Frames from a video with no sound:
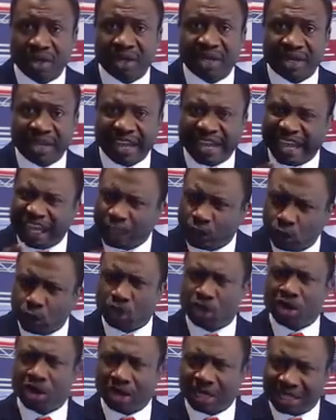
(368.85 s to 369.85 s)
They do
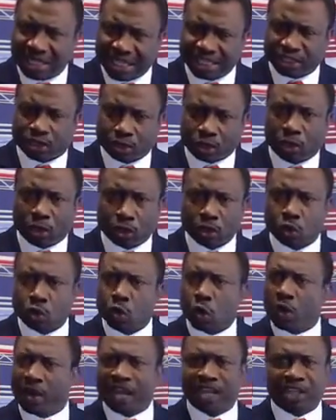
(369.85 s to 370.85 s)
not disclose
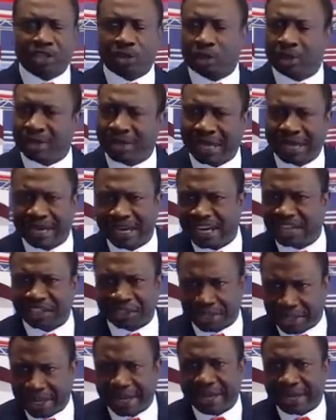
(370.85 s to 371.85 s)
who is on that list
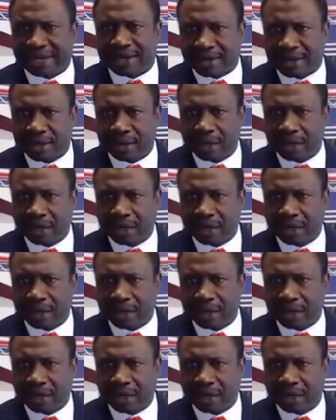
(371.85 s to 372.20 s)
yet,